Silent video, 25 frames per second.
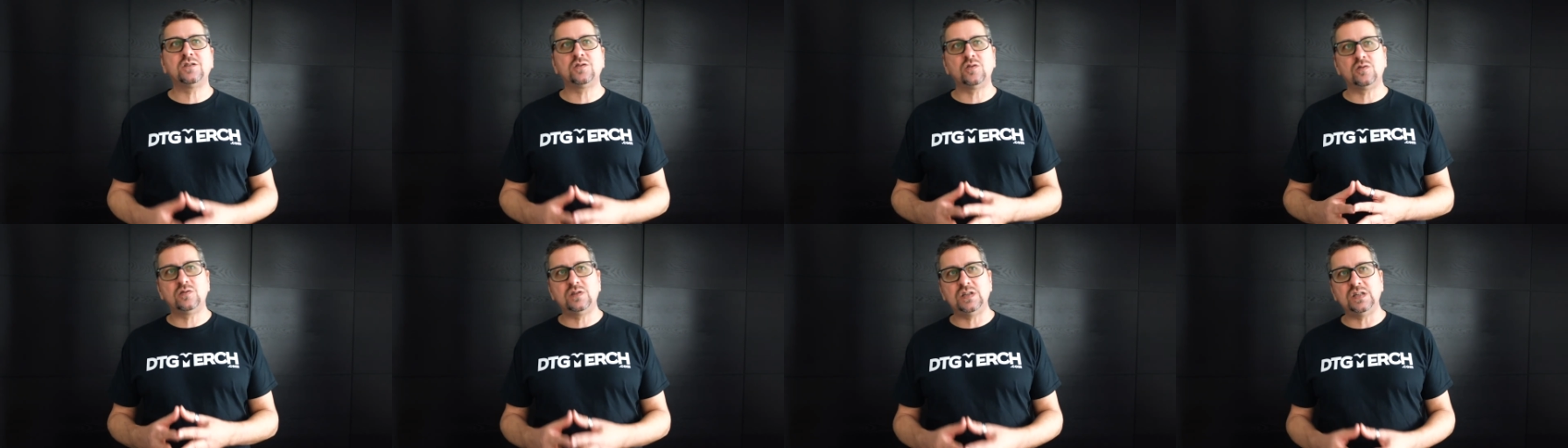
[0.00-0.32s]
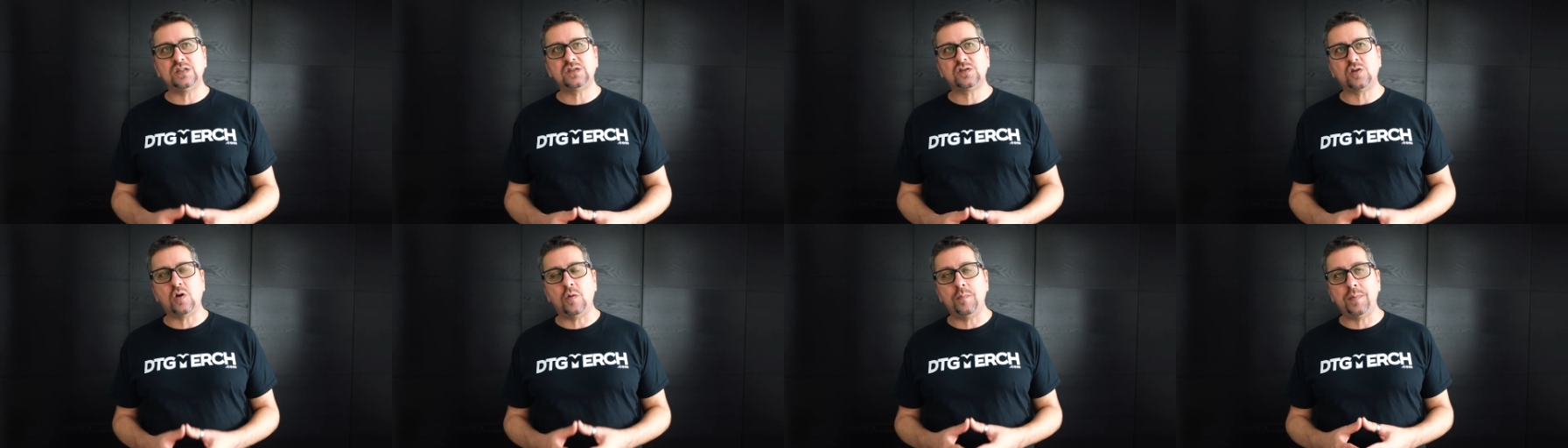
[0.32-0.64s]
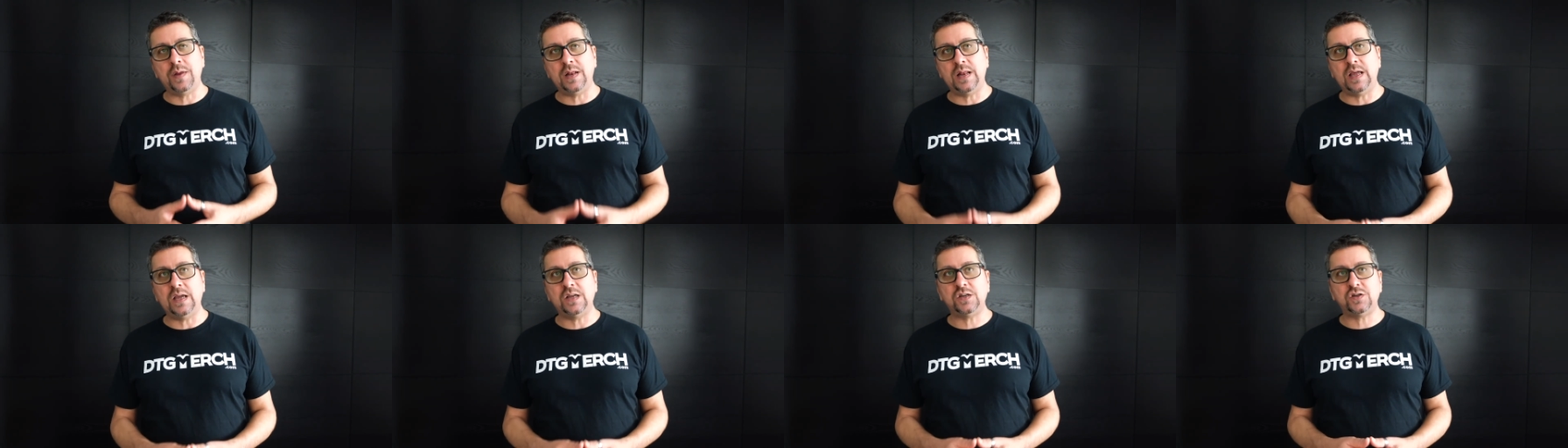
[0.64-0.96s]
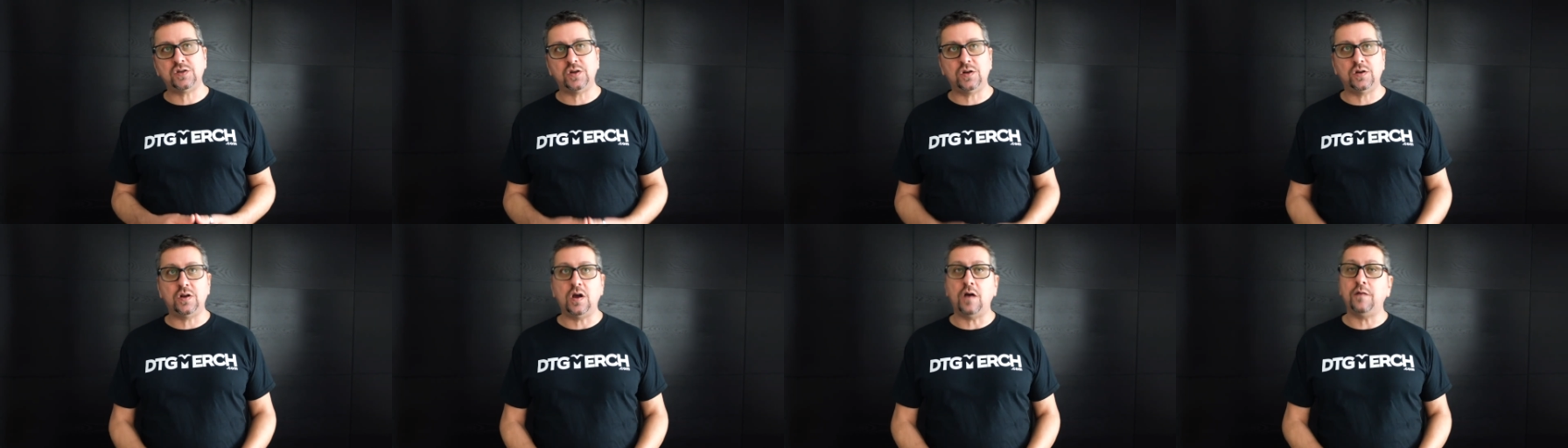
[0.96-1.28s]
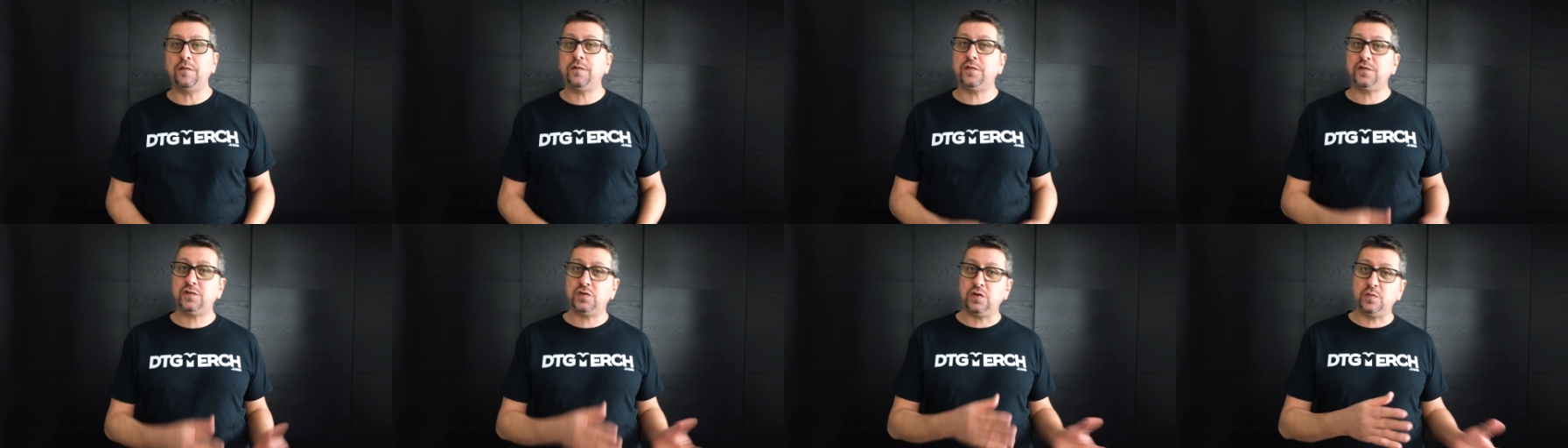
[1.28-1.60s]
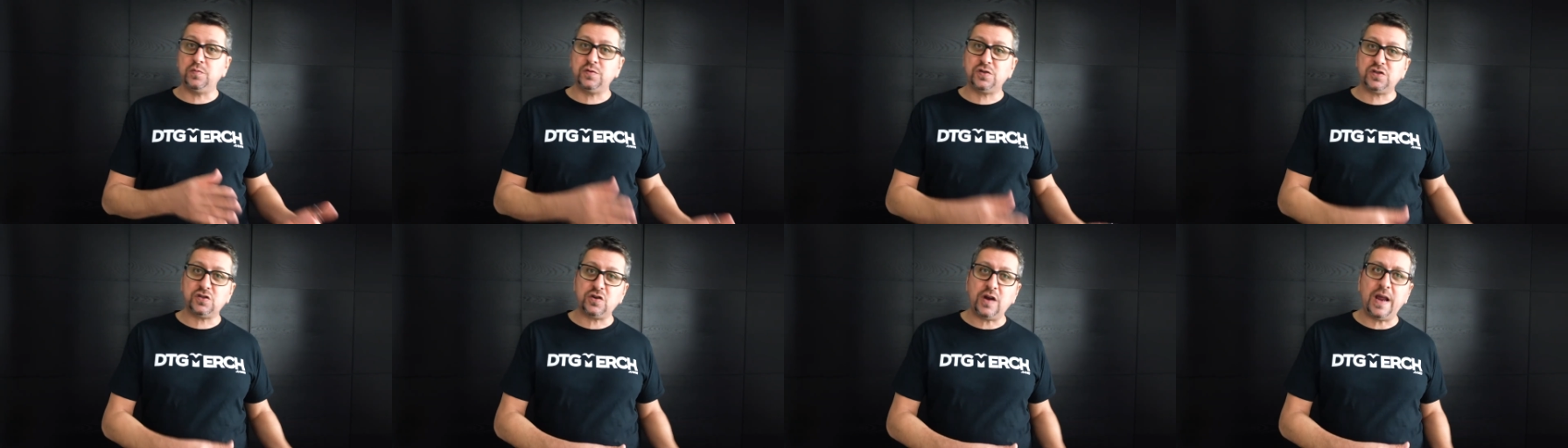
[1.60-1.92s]
to this combination of
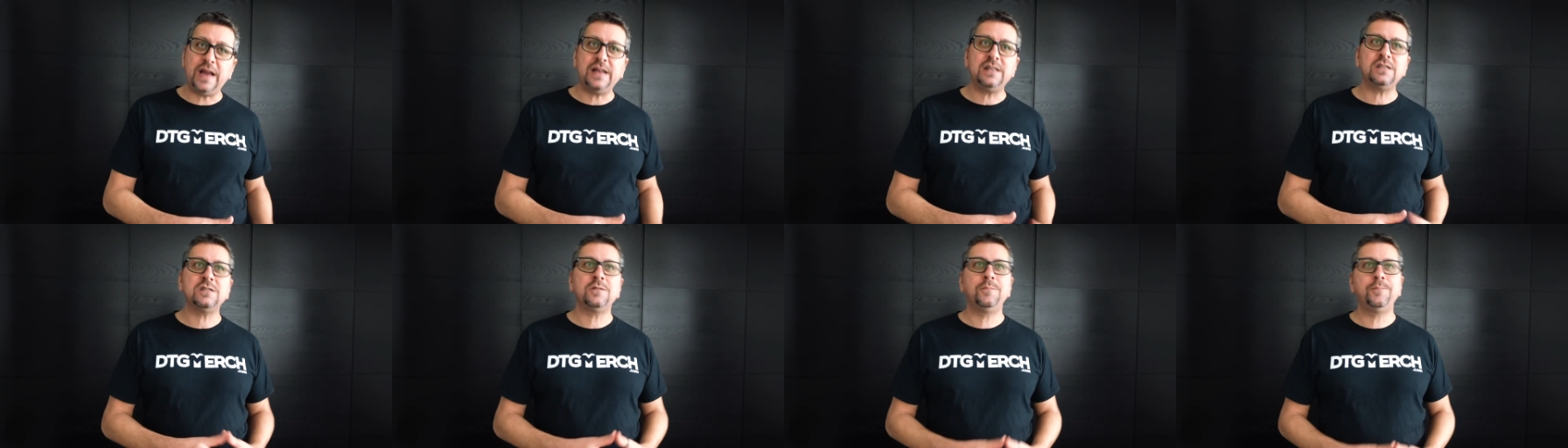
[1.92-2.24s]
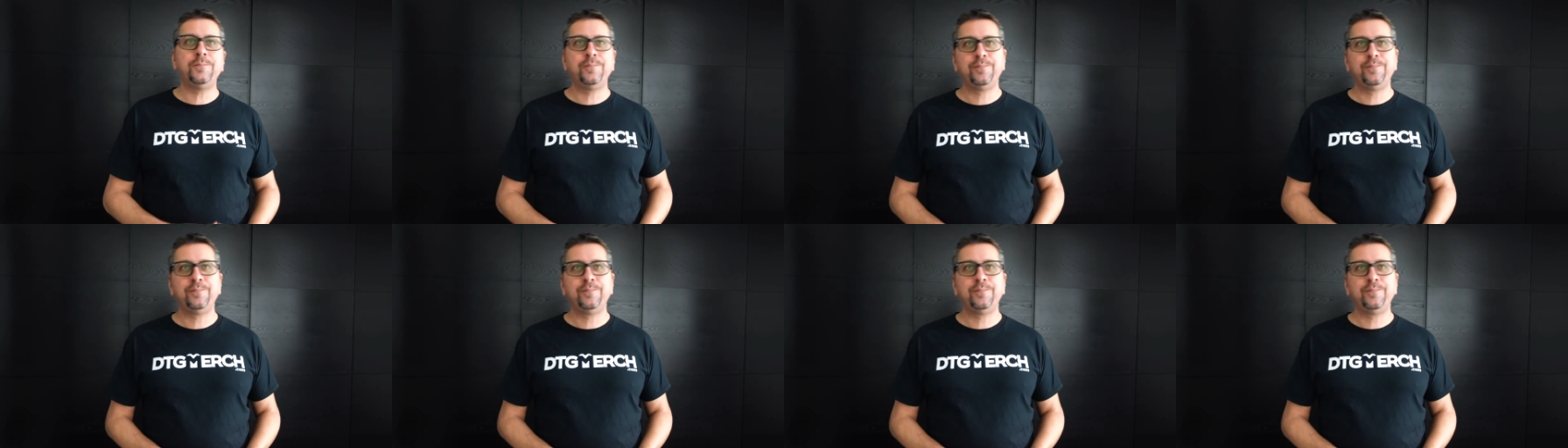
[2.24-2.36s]
substrate,